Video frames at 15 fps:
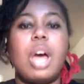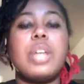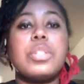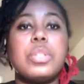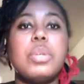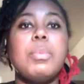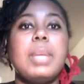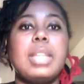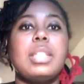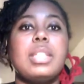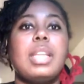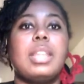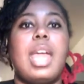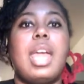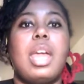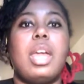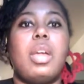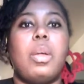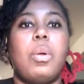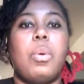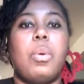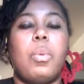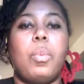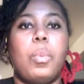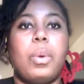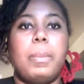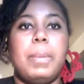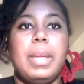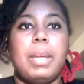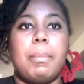assuming that they
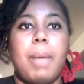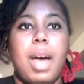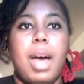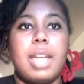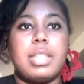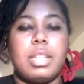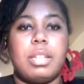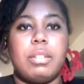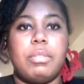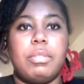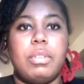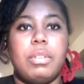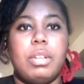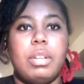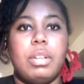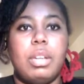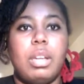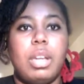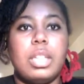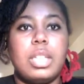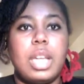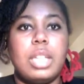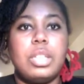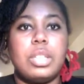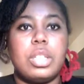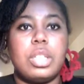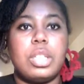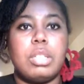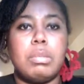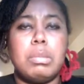were being positive
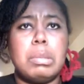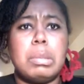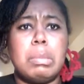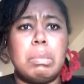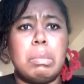intentions,